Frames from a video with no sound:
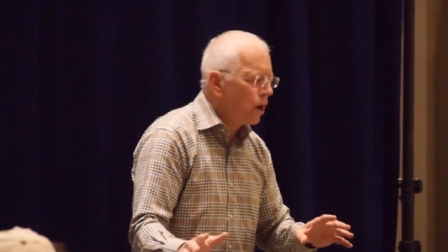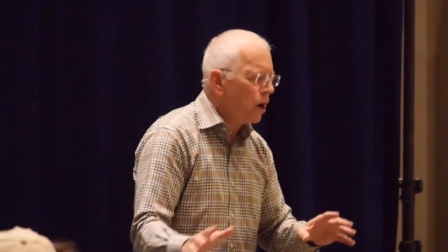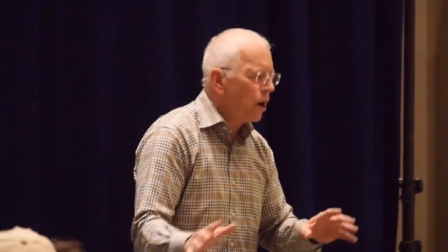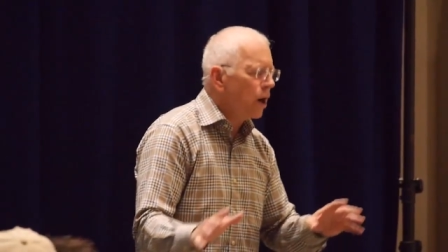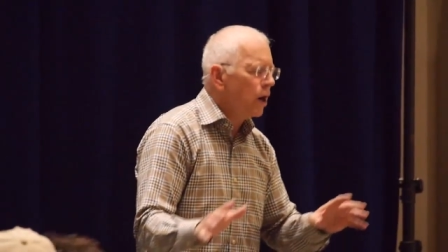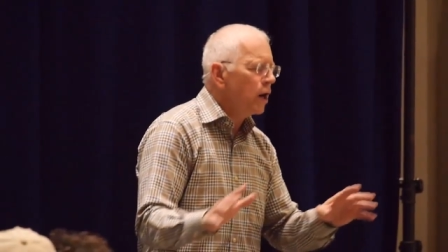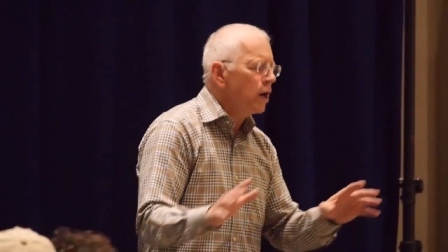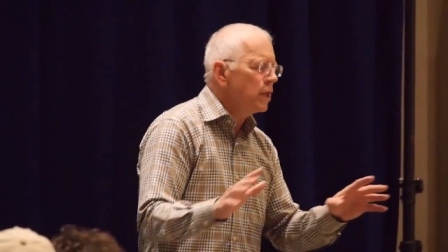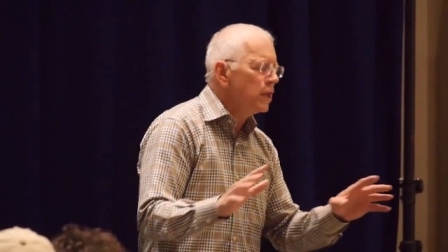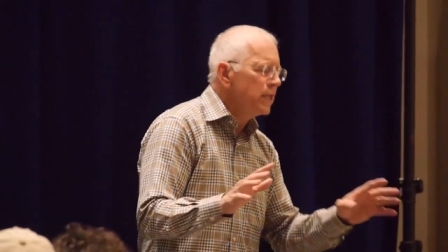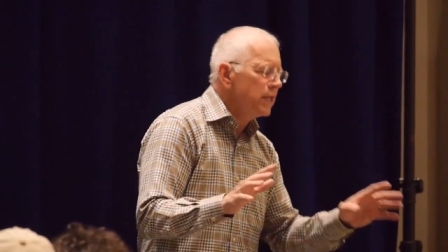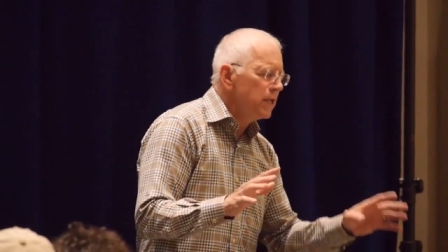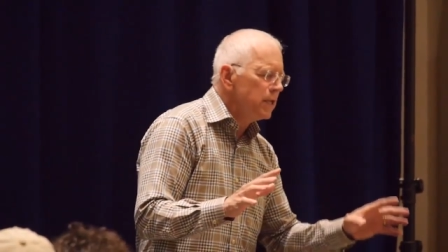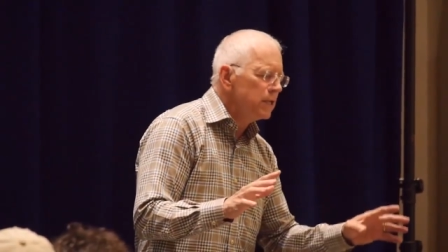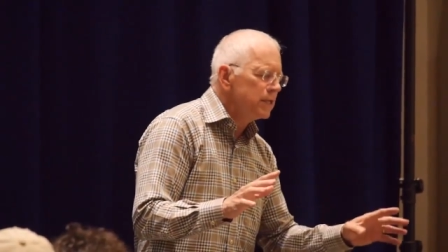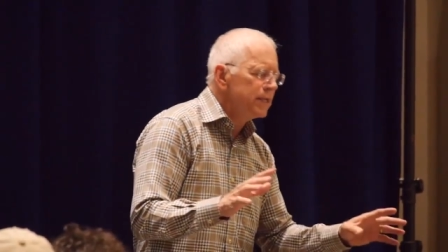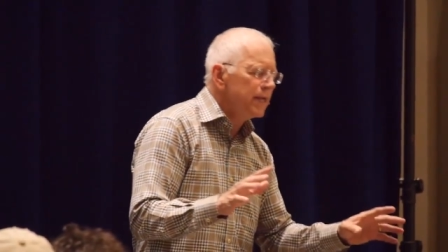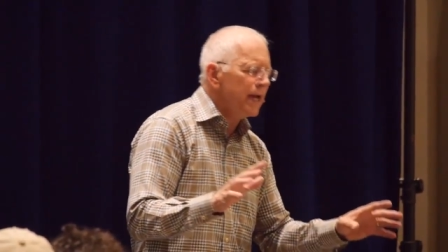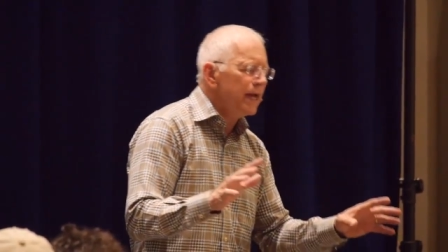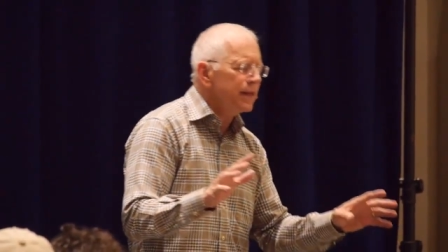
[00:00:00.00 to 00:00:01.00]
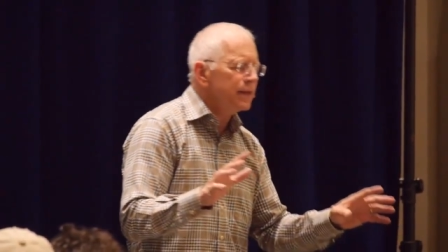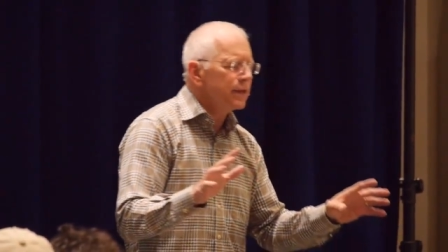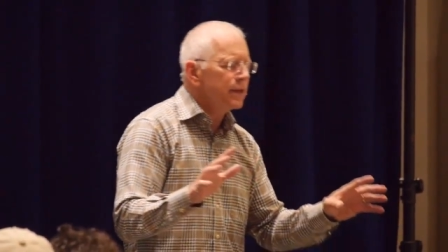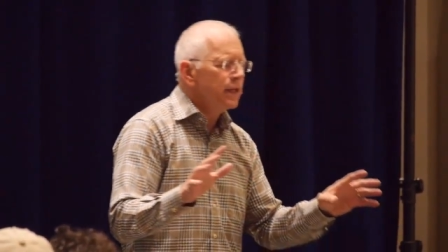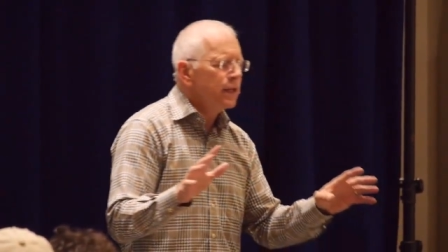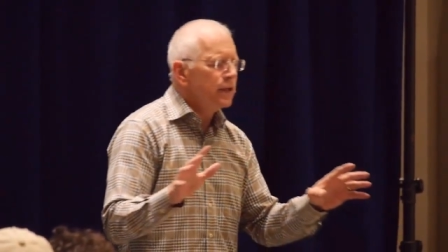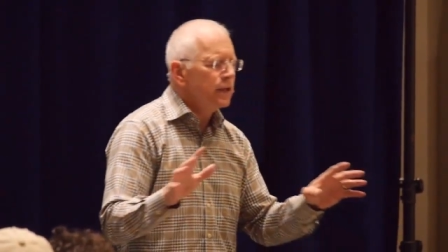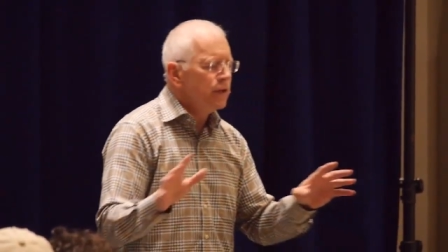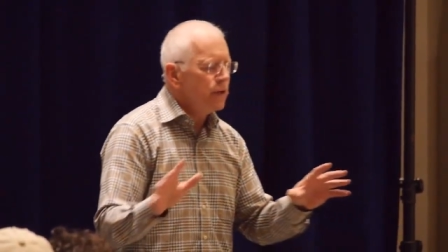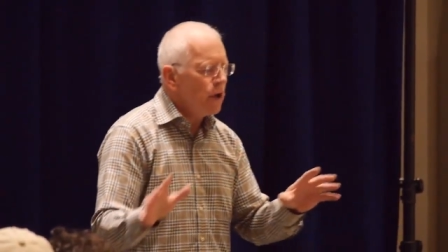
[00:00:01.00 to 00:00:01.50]
car, a little
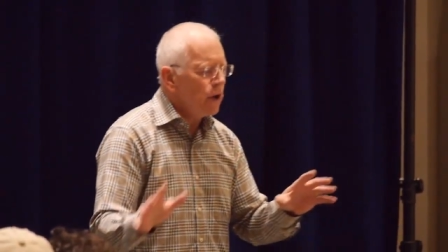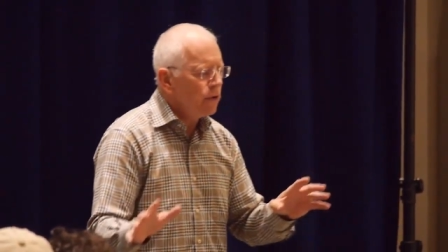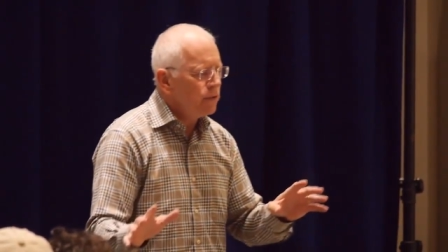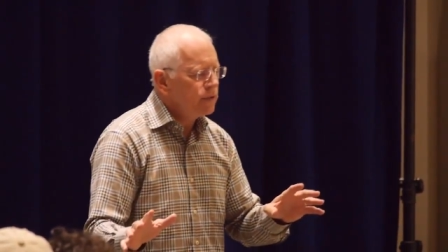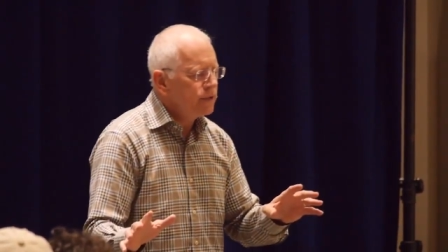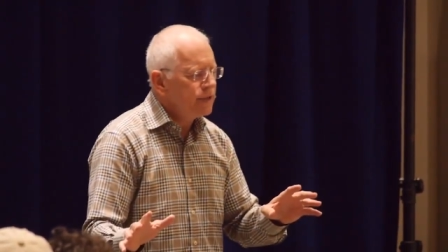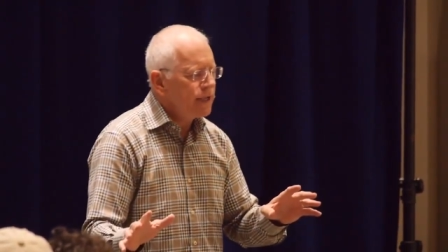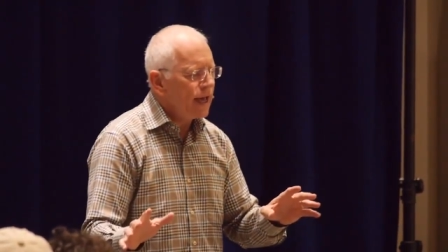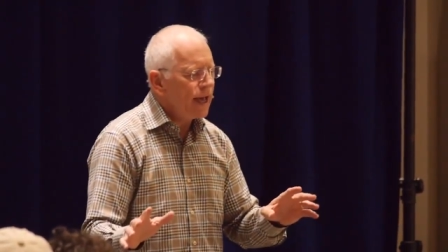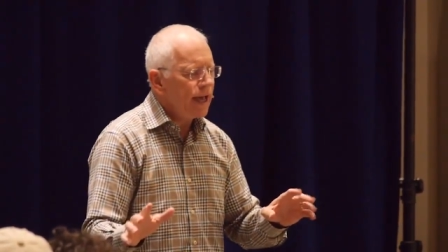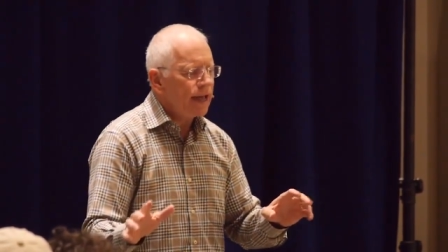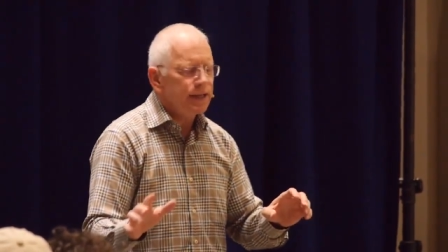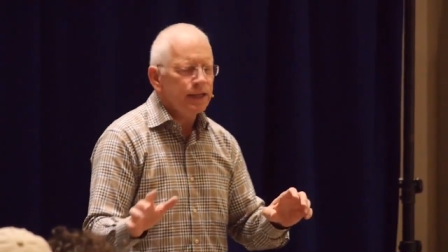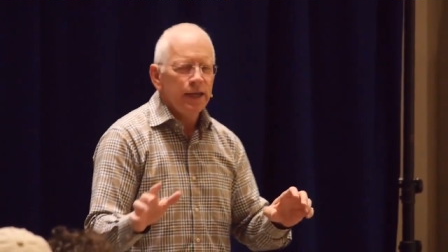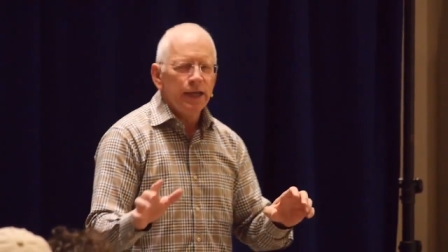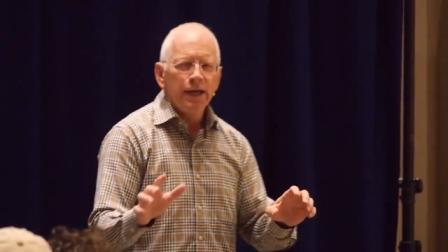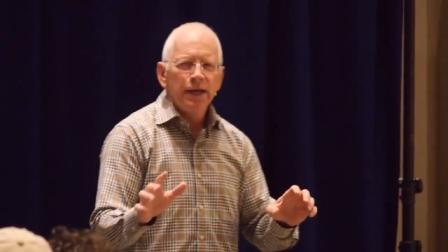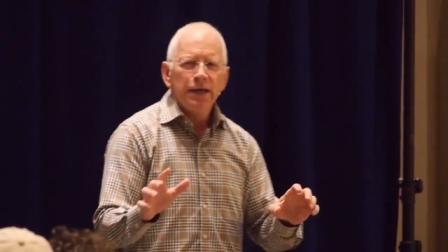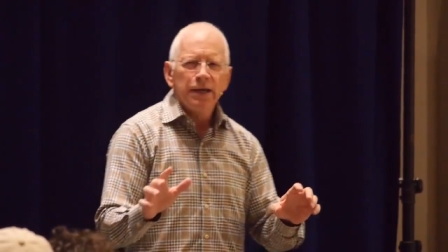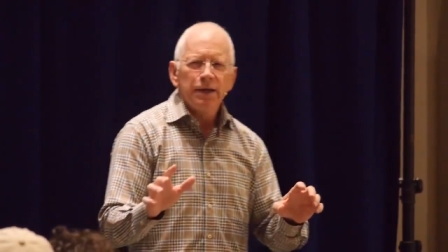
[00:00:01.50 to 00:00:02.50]
debt, no debt,